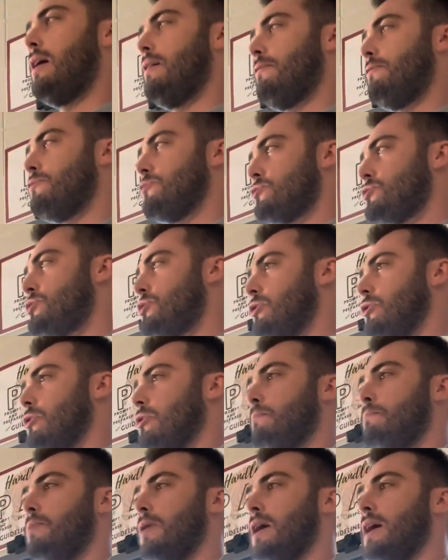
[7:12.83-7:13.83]
For sure,
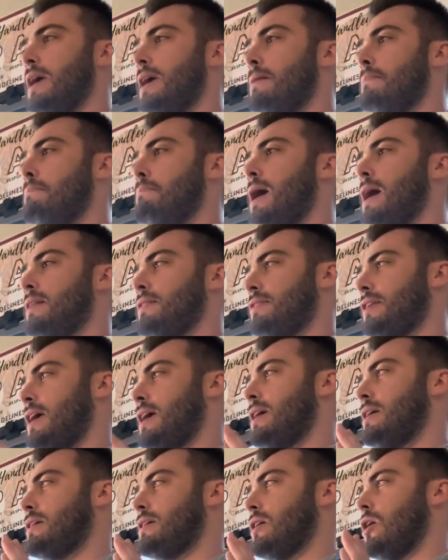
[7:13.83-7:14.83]
but it might
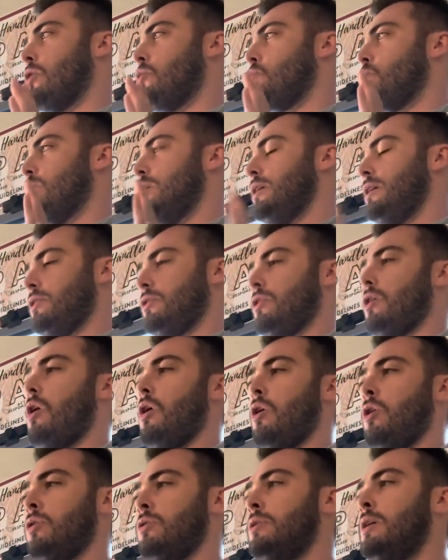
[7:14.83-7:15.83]
take a really
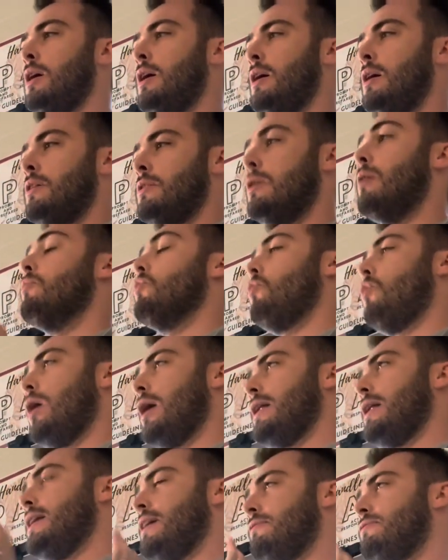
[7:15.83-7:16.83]
long. Number
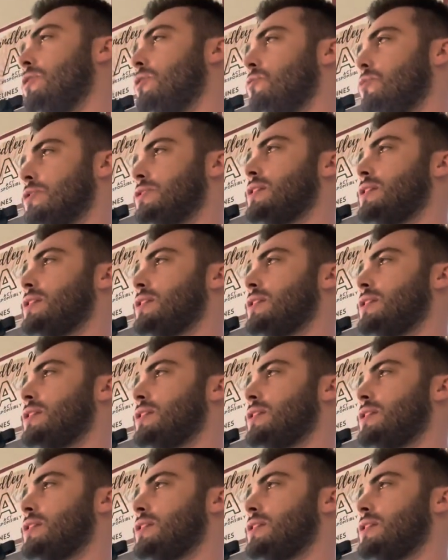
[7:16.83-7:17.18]
one, if there was